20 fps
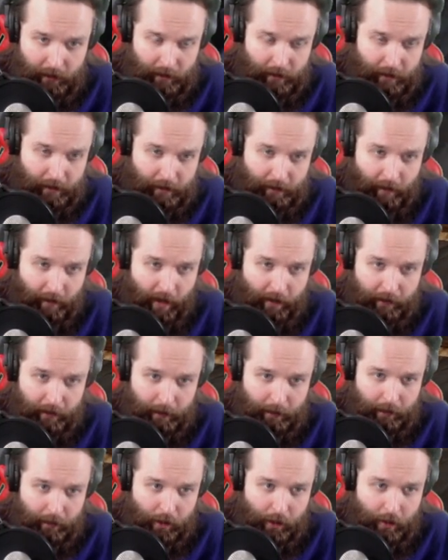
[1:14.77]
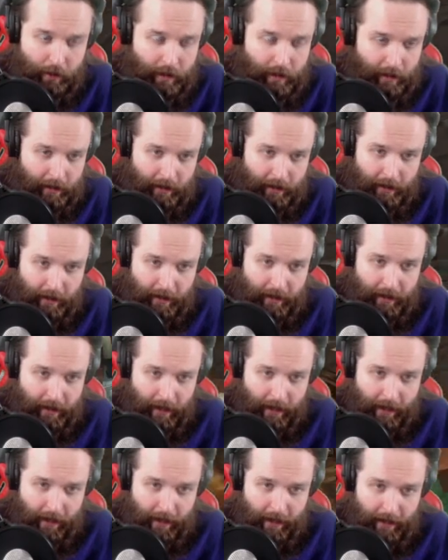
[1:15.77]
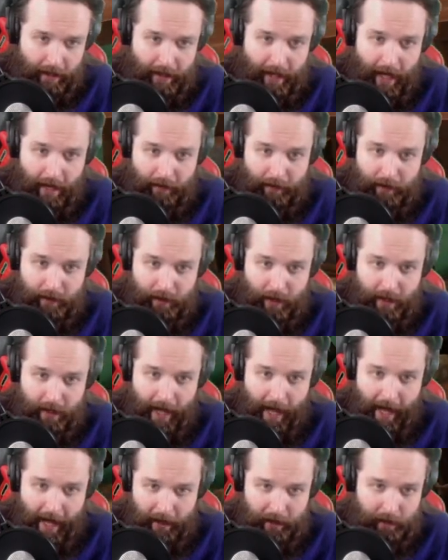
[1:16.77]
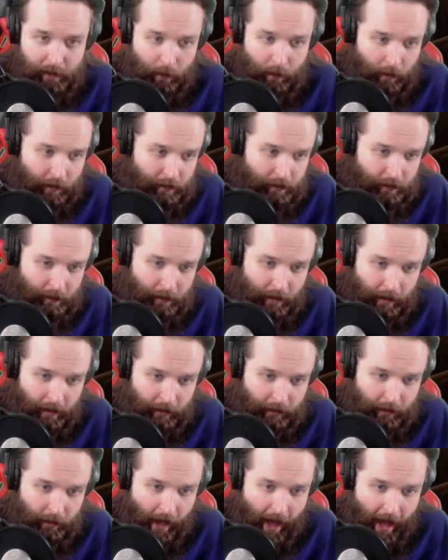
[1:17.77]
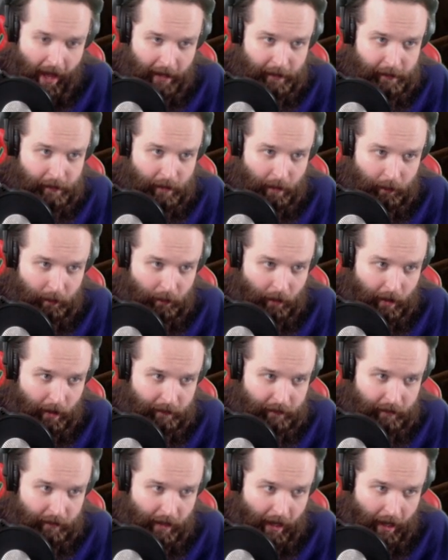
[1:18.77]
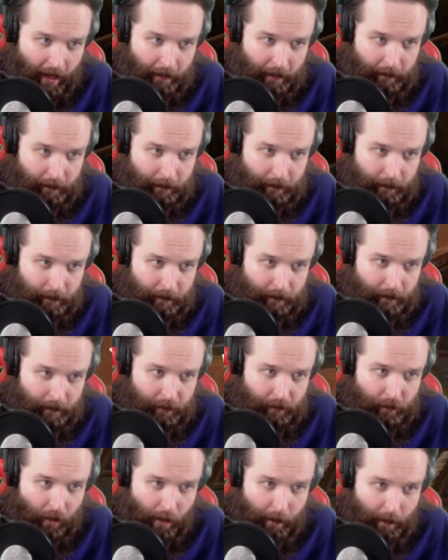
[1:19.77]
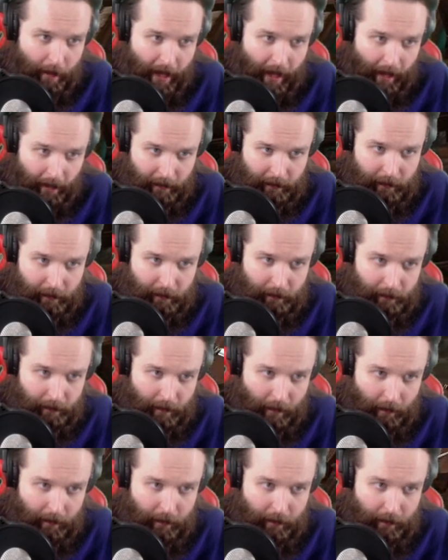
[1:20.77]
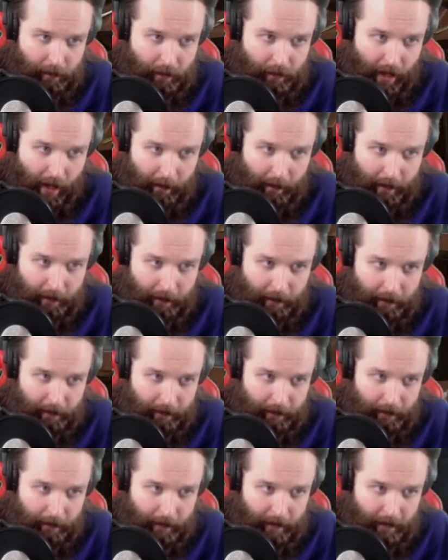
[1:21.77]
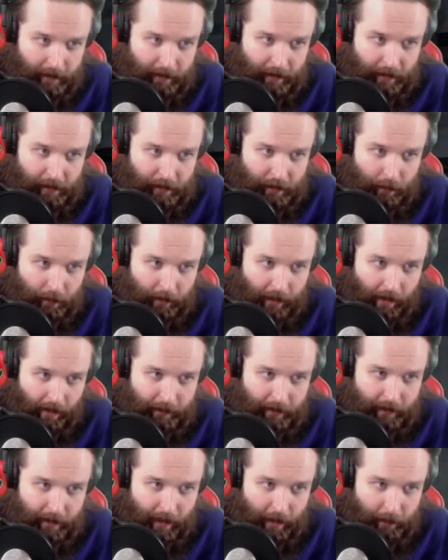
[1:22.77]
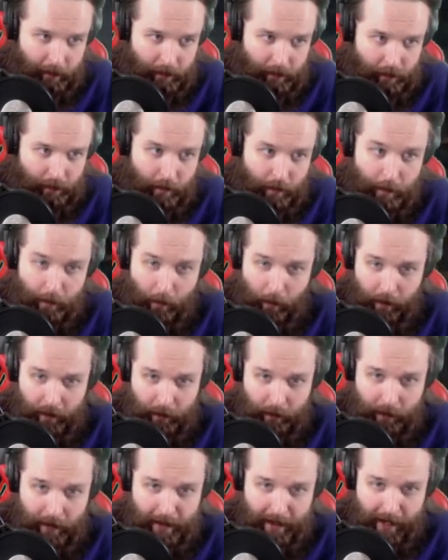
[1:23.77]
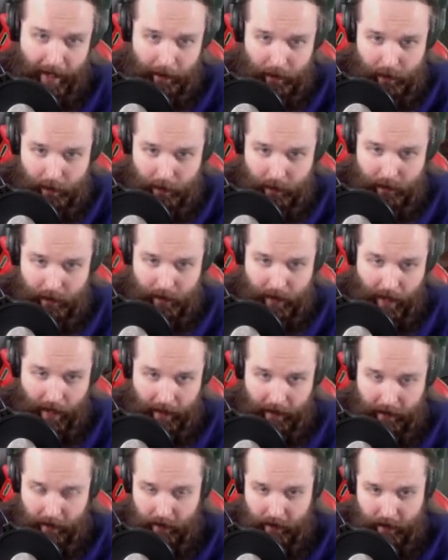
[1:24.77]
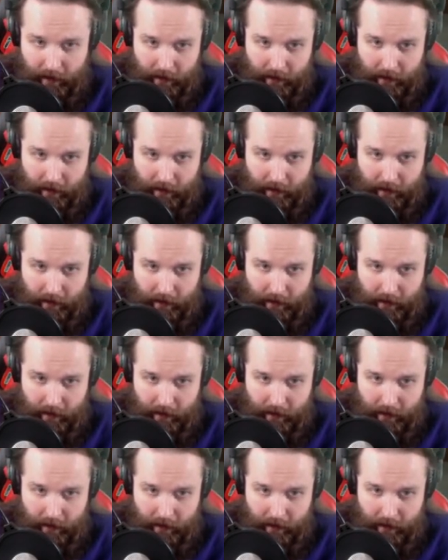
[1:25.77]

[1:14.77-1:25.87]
It's his favorite brew. And he gave us an axe for it, so we got a little axe upgrade for that. Sharp axe, not too shabby. 6 to 11 damage, 3.3 damage per second.